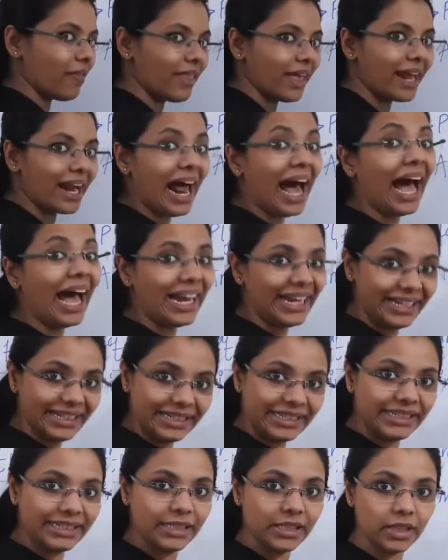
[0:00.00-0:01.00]
their height.
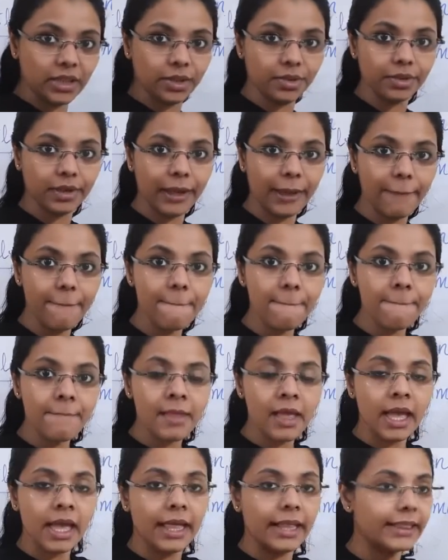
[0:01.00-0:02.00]
Okay,
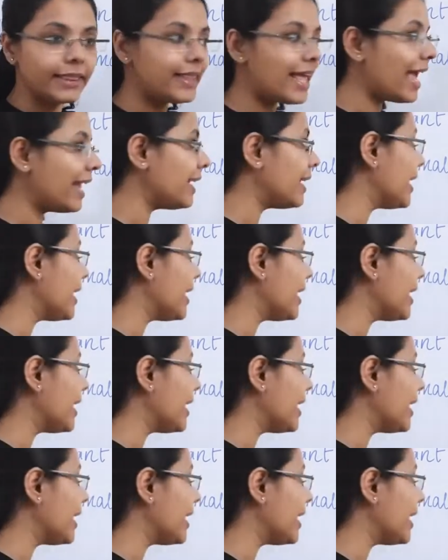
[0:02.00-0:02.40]
then